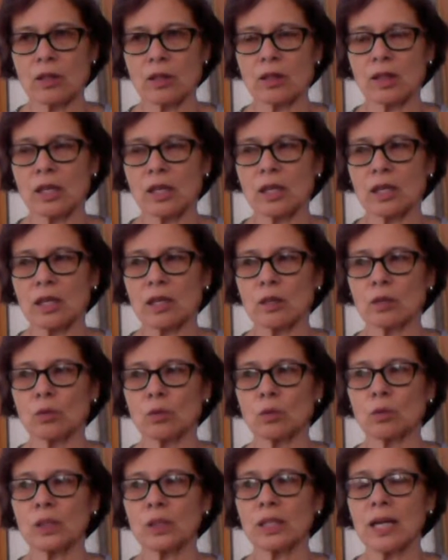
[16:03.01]
the
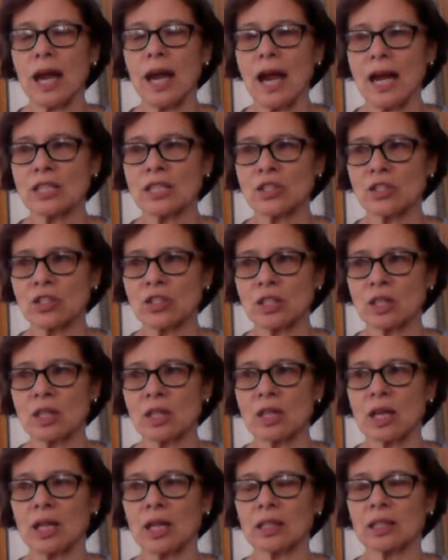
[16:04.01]
reaction
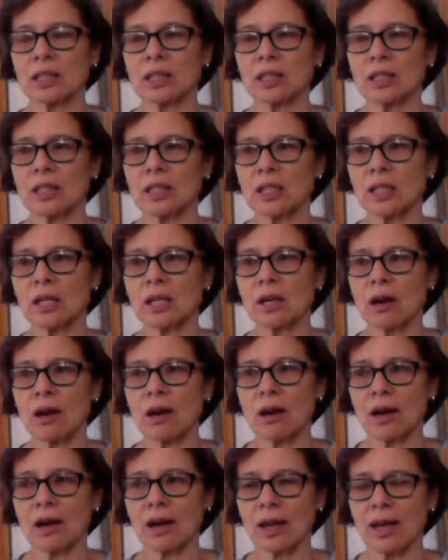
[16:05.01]
that he
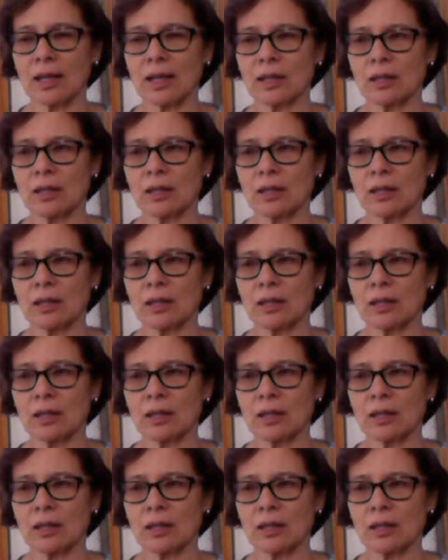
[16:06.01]
got